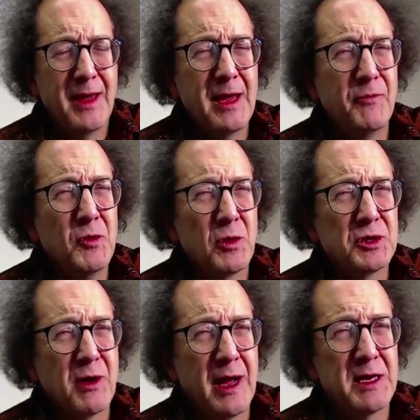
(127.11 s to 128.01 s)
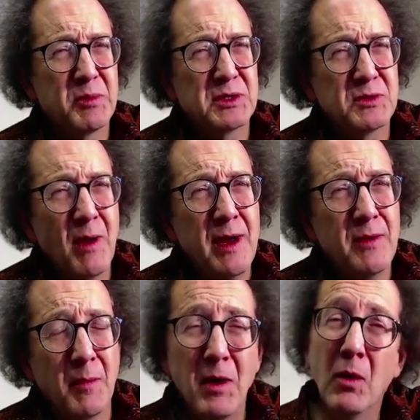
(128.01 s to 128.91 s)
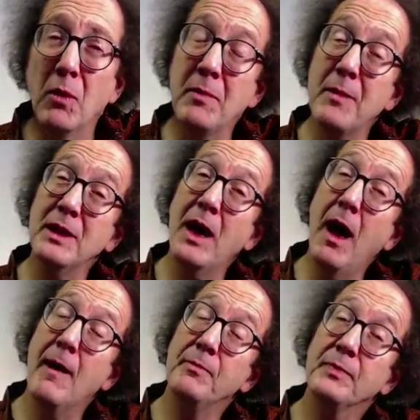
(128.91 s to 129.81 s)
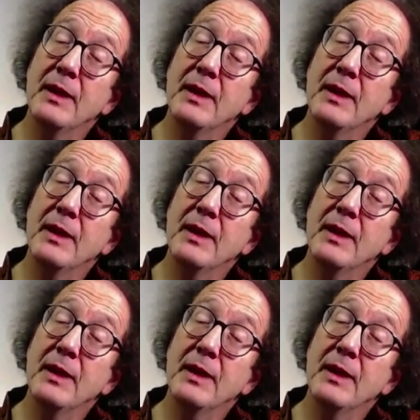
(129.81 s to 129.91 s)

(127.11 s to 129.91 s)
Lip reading: if you were trying to persuade them? Well, maybe not.